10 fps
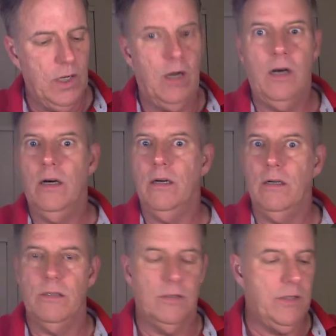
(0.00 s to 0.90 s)
Oh,
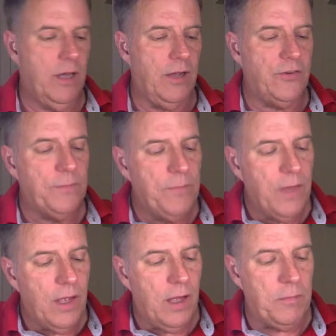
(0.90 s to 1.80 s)
gosh.
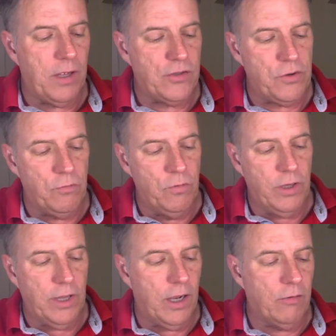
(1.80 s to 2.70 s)
I'm actually
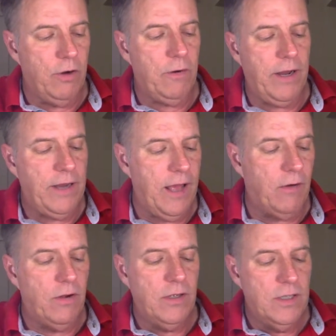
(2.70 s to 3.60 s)
really hungry right
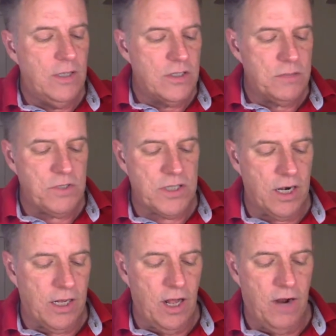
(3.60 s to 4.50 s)
now. So I'm just
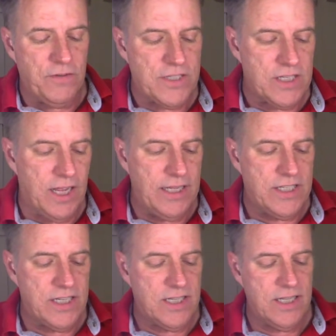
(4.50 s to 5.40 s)
going to cut off a
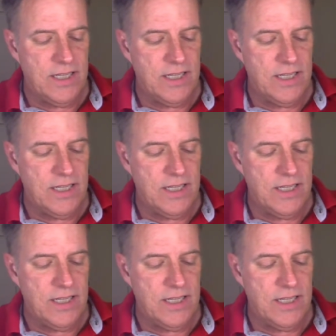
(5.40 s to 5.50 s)
slice.